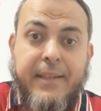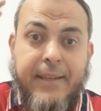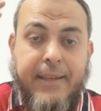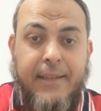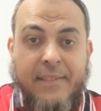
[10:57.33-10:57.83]

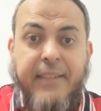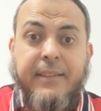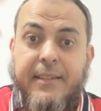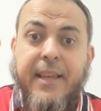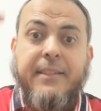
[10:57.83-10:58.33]
uh,
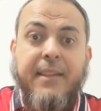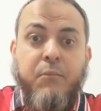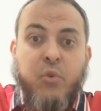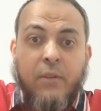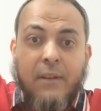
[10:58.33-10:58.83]
said that
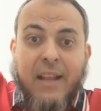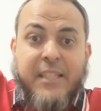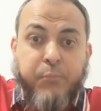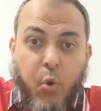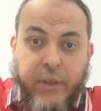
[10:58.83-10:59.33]
the moon
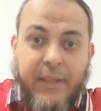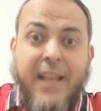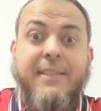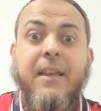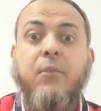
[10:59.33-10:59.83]
has broken,
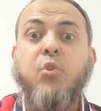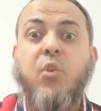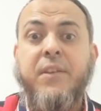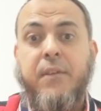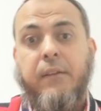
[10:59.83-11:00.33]
as the Holy
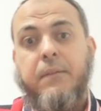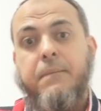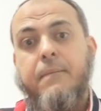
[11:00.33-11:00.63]
Quran said.